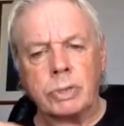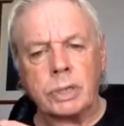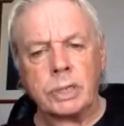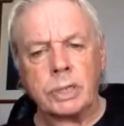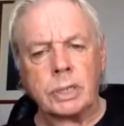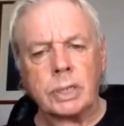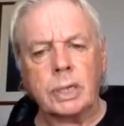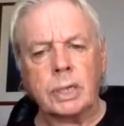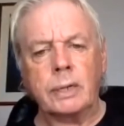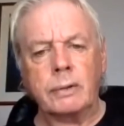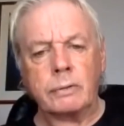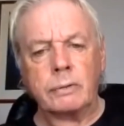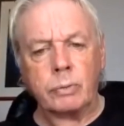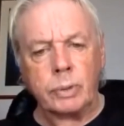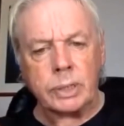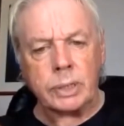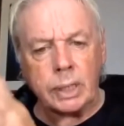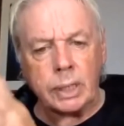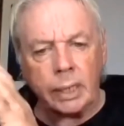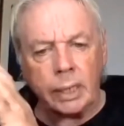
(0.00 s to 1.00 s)
receives,
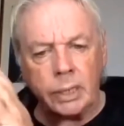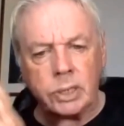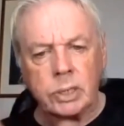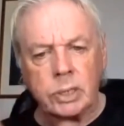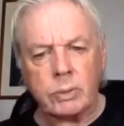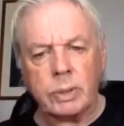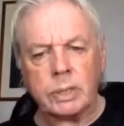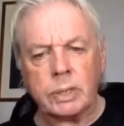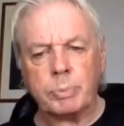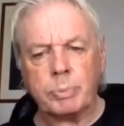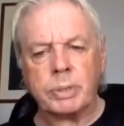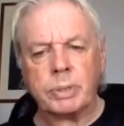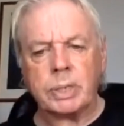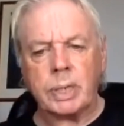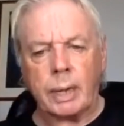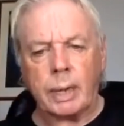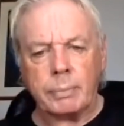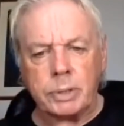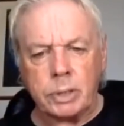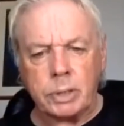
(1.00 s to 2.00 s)
which leads to its
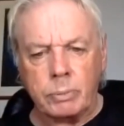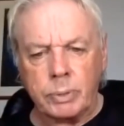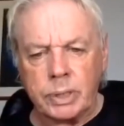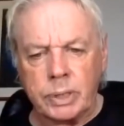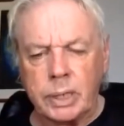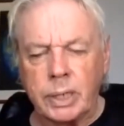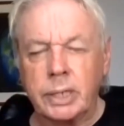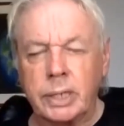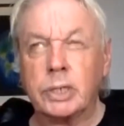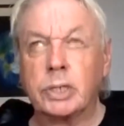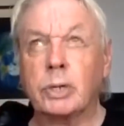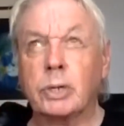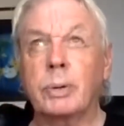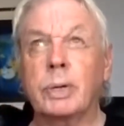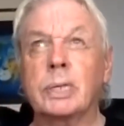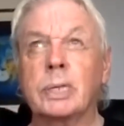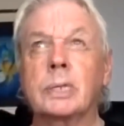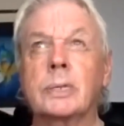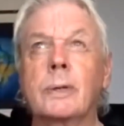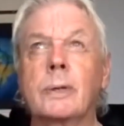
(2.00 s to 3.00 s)
perception, which leads to
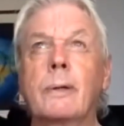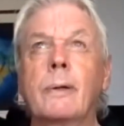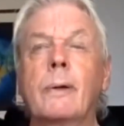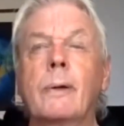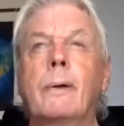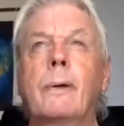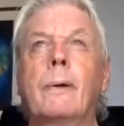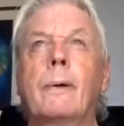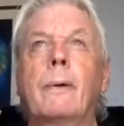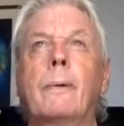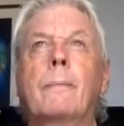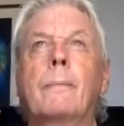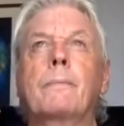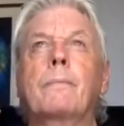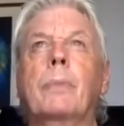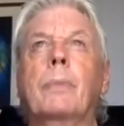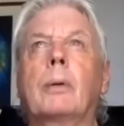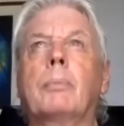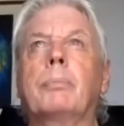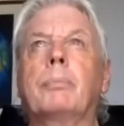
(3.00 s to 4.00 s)
its
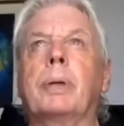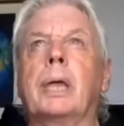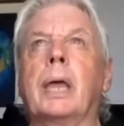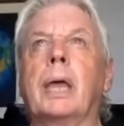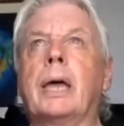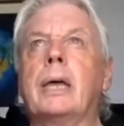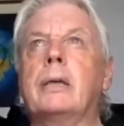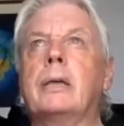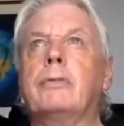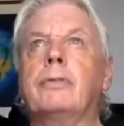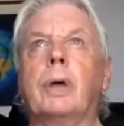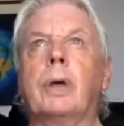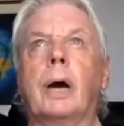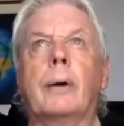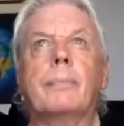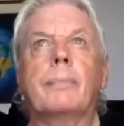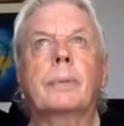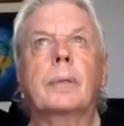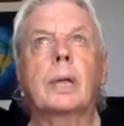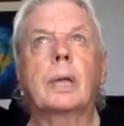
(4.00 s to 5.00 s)
behavior.
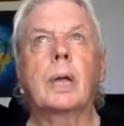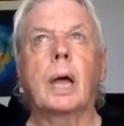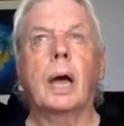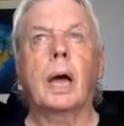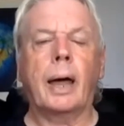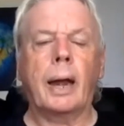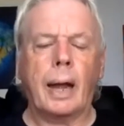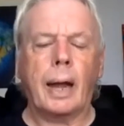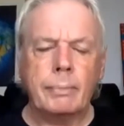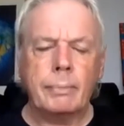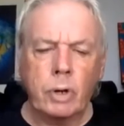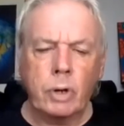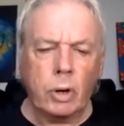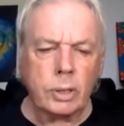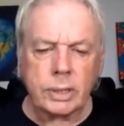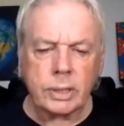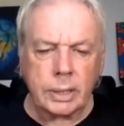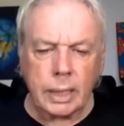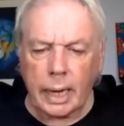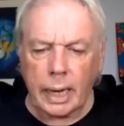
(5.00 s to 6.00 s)
And I'm
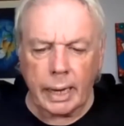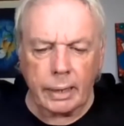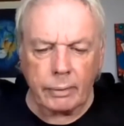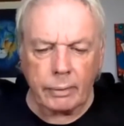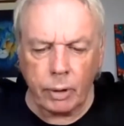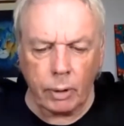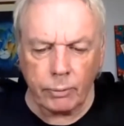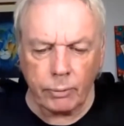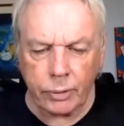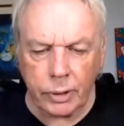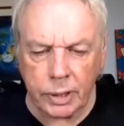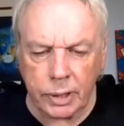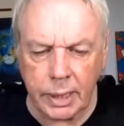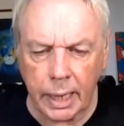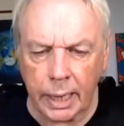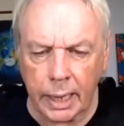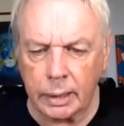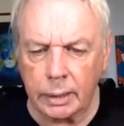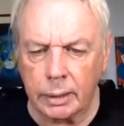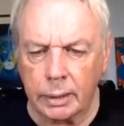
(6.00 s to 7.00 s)
not saying, not for a
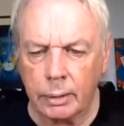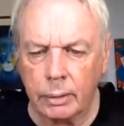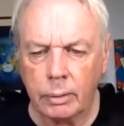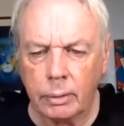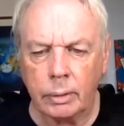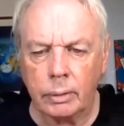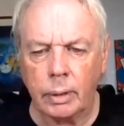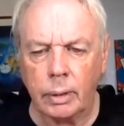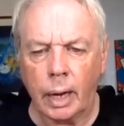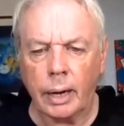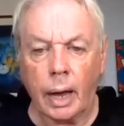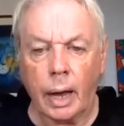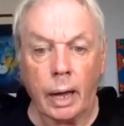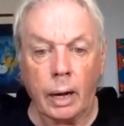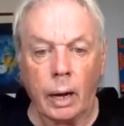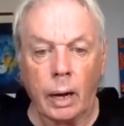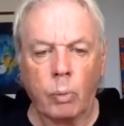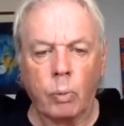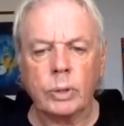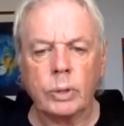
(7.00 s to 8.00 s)
second, and,
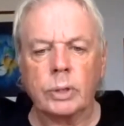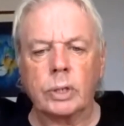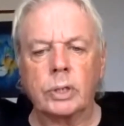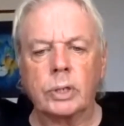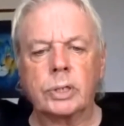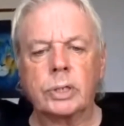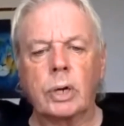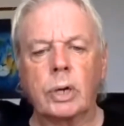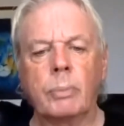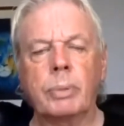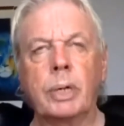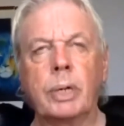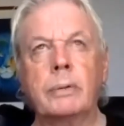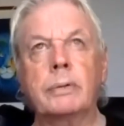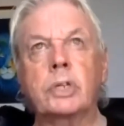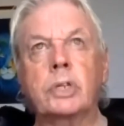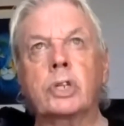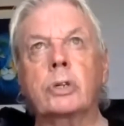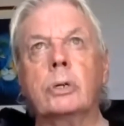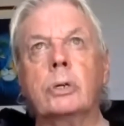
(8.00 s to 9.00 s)
and I wouldn't because I don't believe
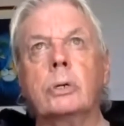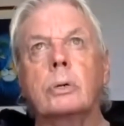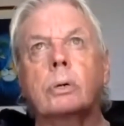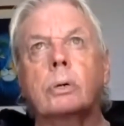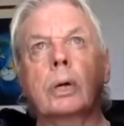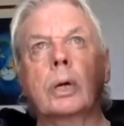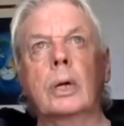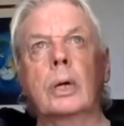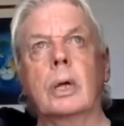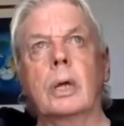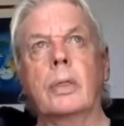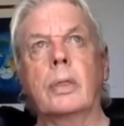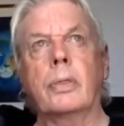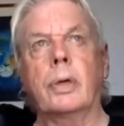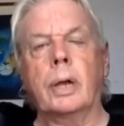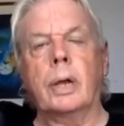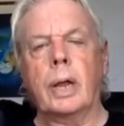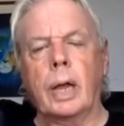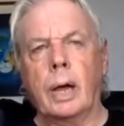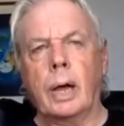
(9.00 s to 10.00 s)
it's true,
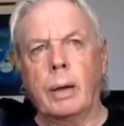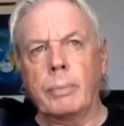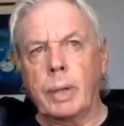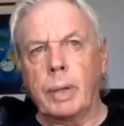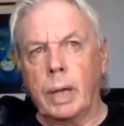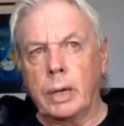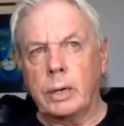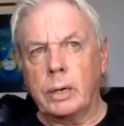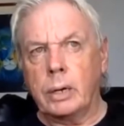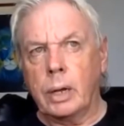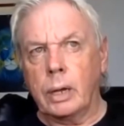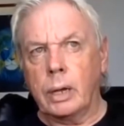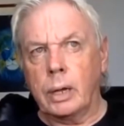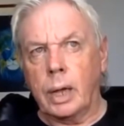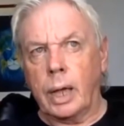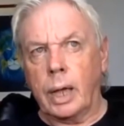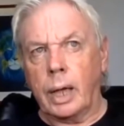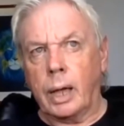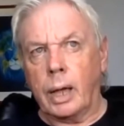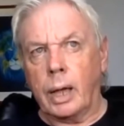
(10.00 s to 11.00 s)
that um,
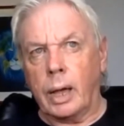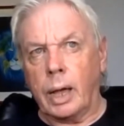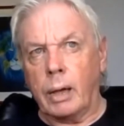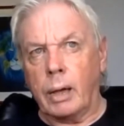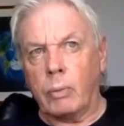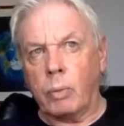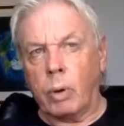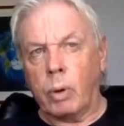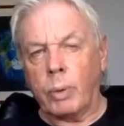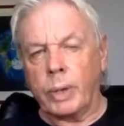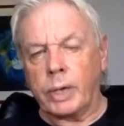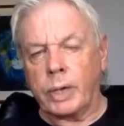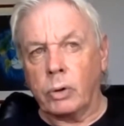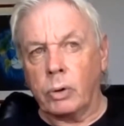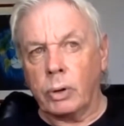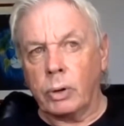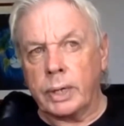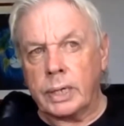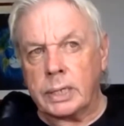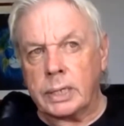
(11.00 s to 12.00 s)
uh, what we
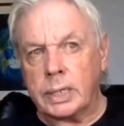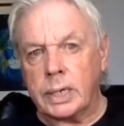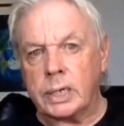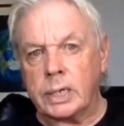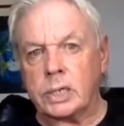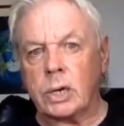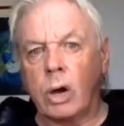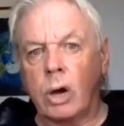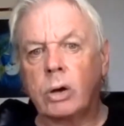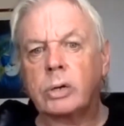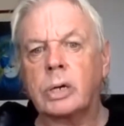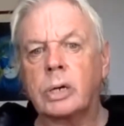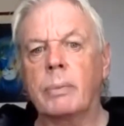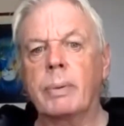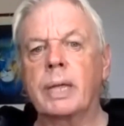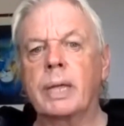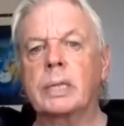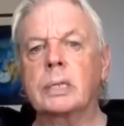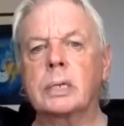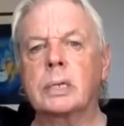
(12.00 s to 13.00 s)
call ETs can't
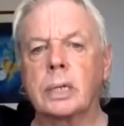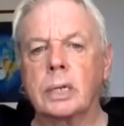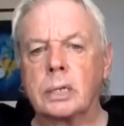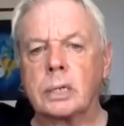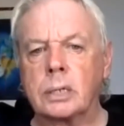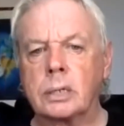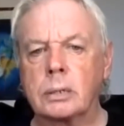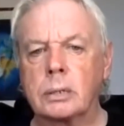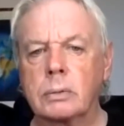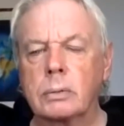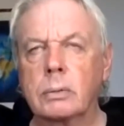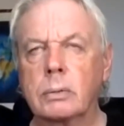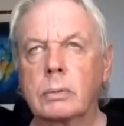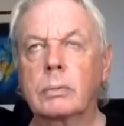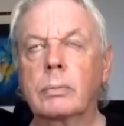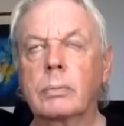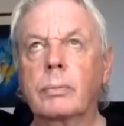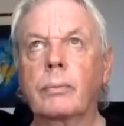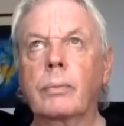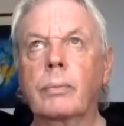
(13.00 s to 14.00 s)
come into this
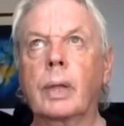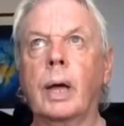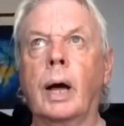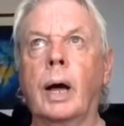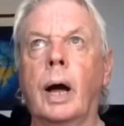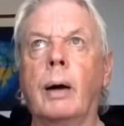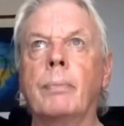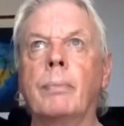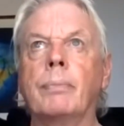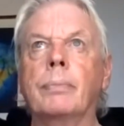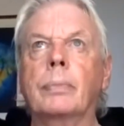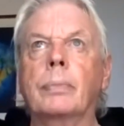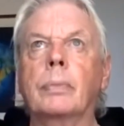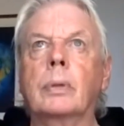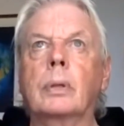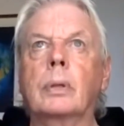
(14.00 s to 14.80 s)
um,